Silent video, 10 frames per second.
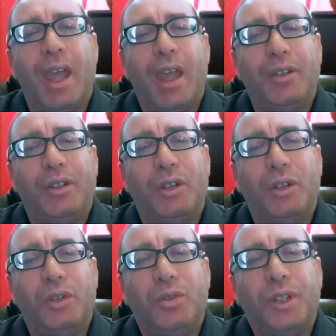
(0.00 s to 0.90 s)
and
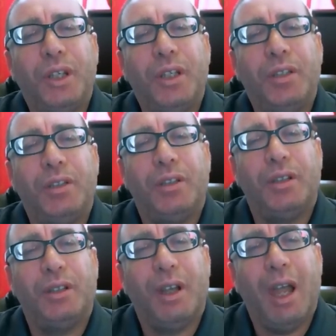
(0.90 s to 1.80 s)
you need
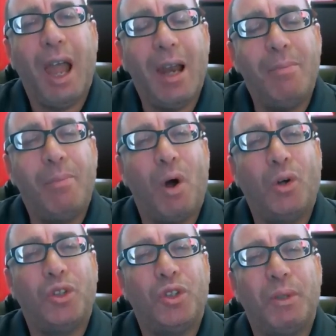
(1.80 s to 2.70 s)
help
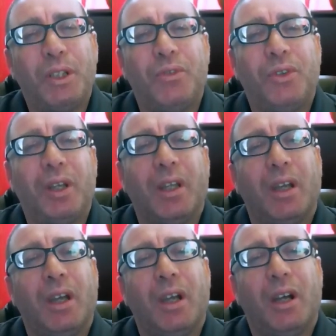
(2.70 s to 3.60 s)
on
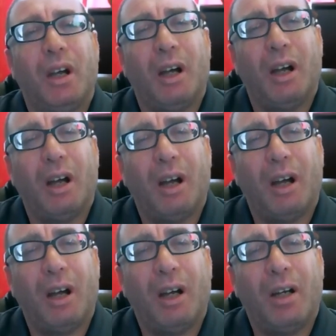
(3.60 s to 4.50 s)
specific
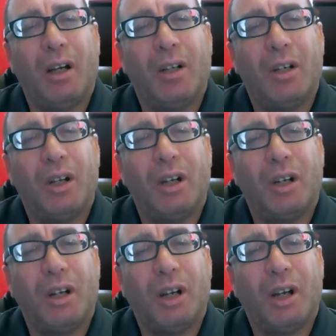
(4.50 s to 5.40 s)
uh,
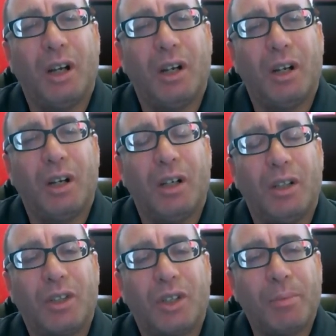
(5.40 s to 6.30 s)
uh,
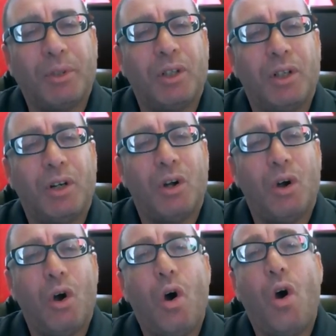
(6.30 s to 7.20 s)
chapter
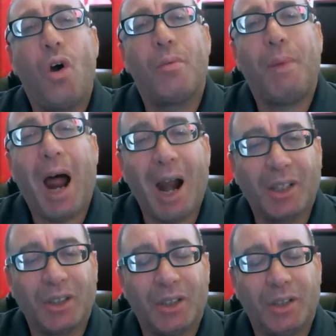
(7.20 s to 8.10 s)
or
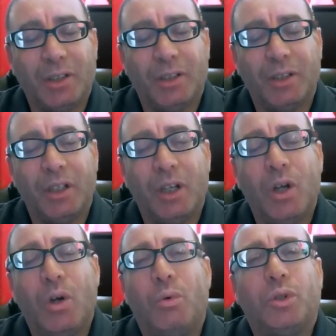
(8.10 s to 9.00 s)
part
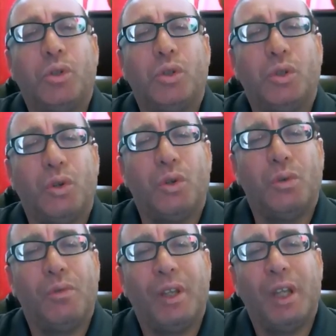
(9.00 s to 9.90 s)
what you should
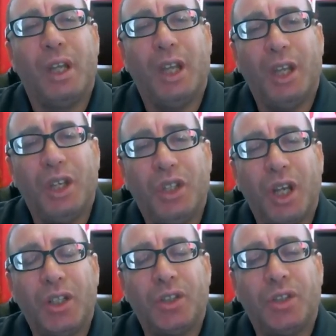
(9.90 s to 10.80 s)
do is
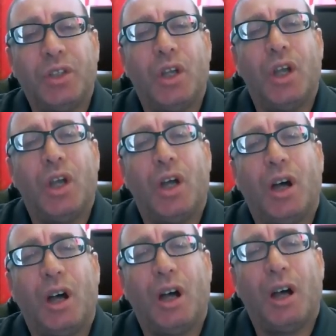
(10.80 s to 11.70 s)
just
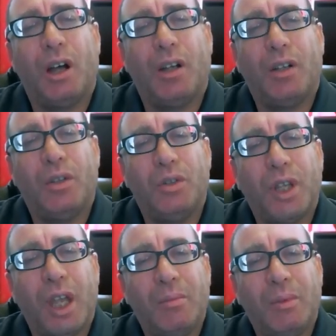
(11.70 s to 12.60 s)
uh, you
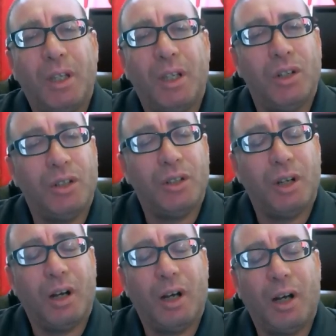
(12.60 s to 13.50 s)
send me an,
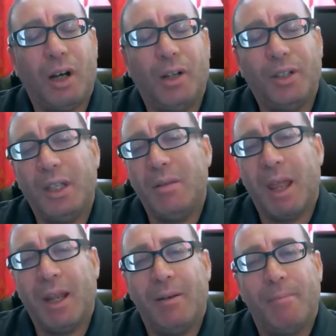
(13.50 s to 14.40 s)
uh, an
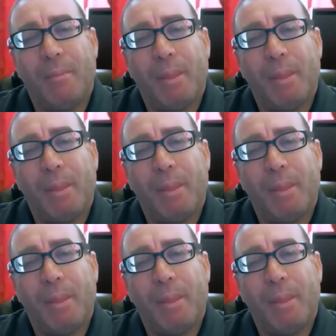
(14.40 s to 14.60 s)
email